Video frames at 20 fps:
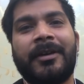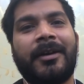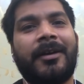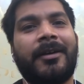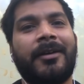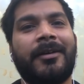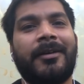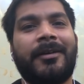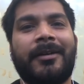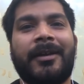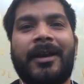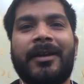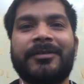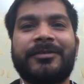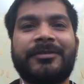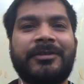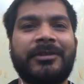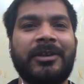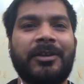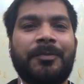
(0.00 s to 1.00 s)

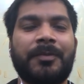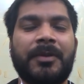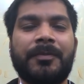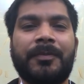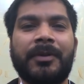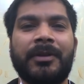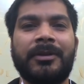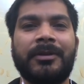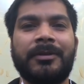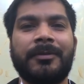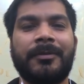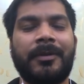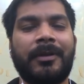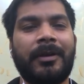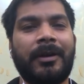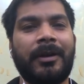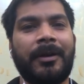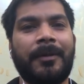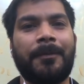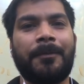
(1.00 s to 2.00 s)
Last year people
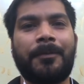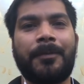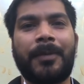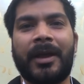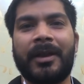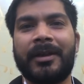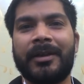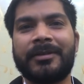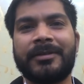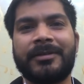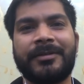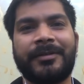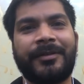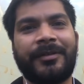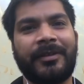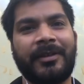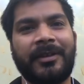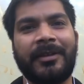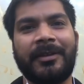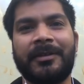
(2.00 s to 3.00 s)
panicked
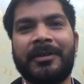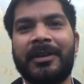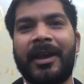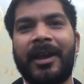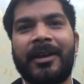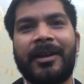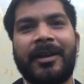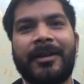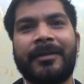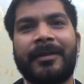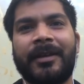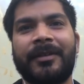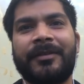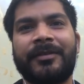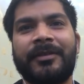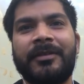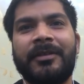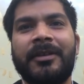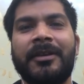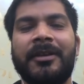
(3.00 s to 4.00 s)
seeing DILR
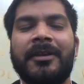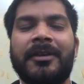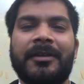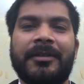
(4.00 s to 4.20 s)
section.